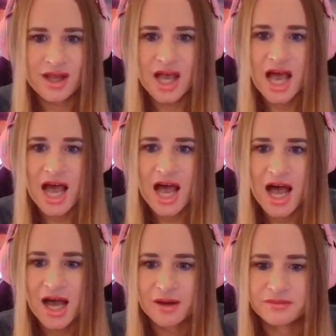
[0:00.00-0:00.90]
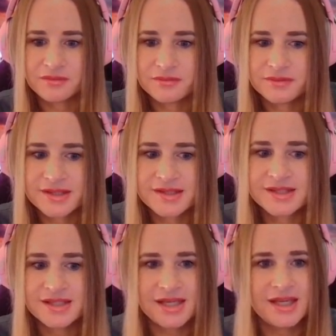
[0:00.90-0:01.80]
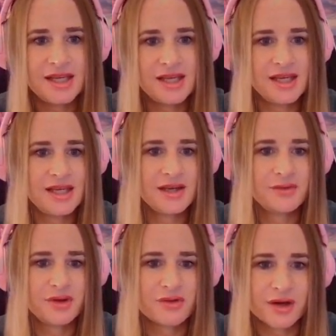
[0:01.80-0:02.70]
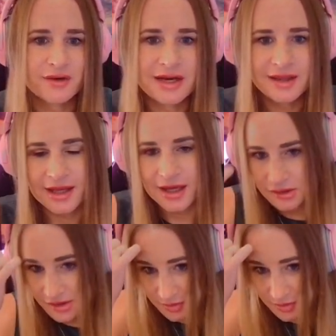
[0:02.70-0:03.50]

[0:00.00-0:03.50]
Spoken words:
to see if we trigger anything else.